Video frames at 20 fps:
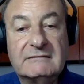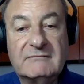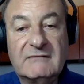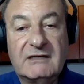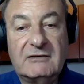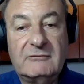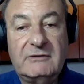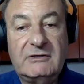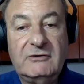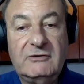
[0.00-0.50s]

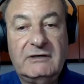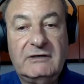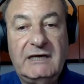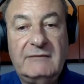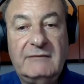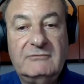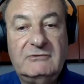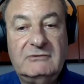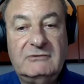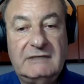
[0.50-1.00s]
And when you
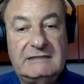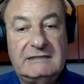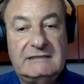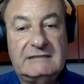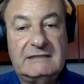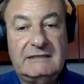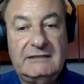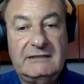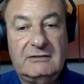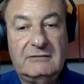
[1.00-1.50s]
came to, let's
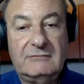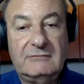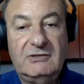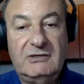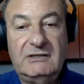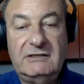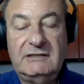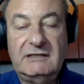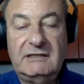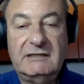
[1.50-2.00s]
say, the
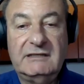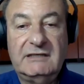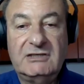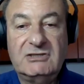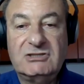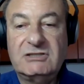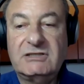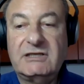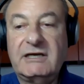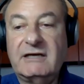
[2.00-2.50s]
community in
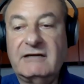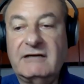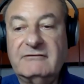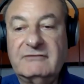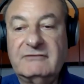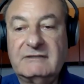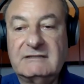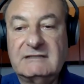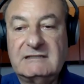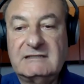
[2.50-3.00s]
Kishinev
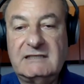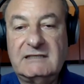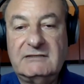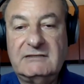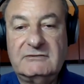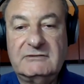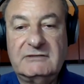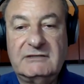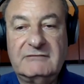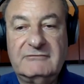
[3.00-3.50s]
and say
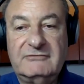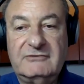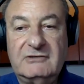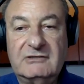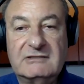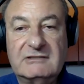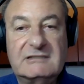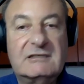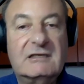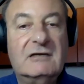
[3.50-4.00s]
to them,
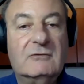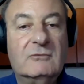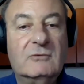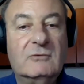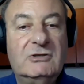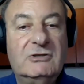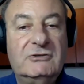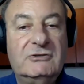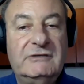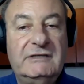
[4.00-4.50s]
folks, what
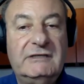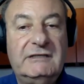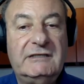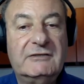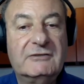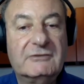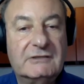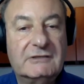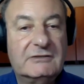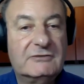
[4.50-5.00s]
do you need in
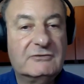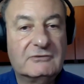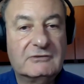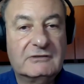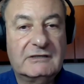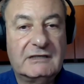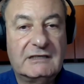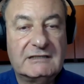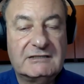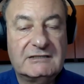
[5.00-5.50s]
order to
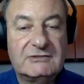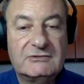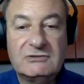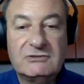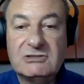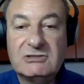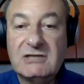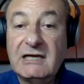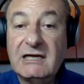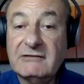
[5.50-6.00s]
organize
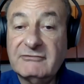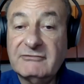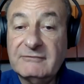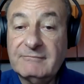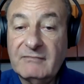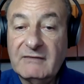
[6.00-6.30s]
Jewish life?